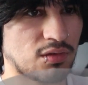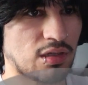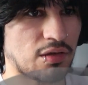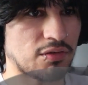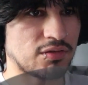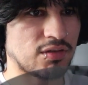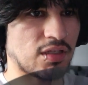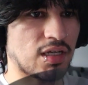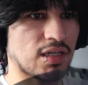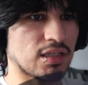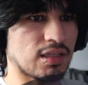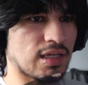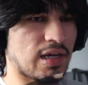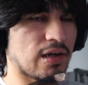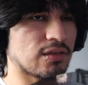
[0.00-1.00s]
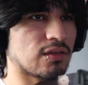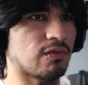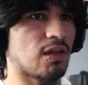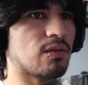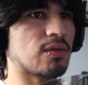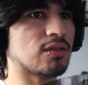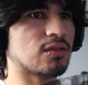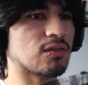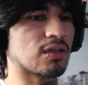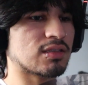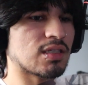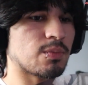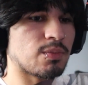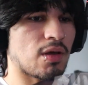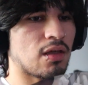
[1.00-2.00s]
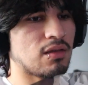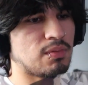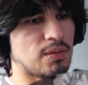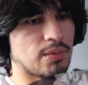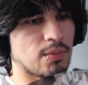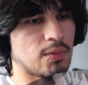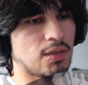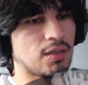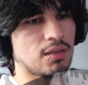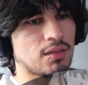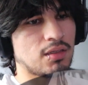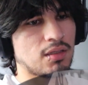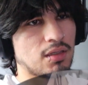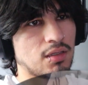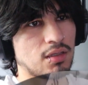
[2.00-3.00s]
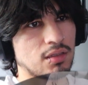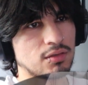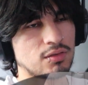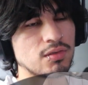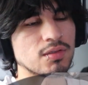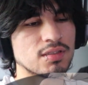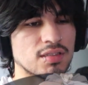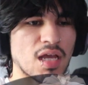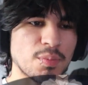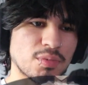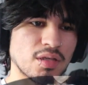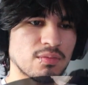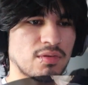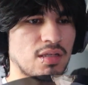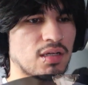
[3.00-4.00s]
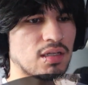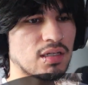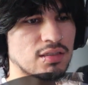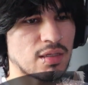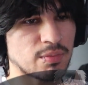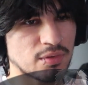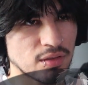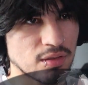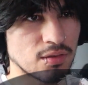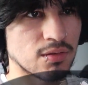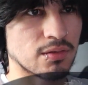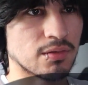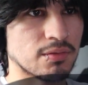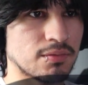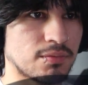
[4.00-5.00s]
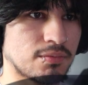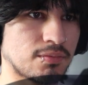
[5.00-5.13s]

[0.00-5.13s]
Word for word: yeah, so you gotta get the character development to accept other people, bro. To accept them, they can accept you.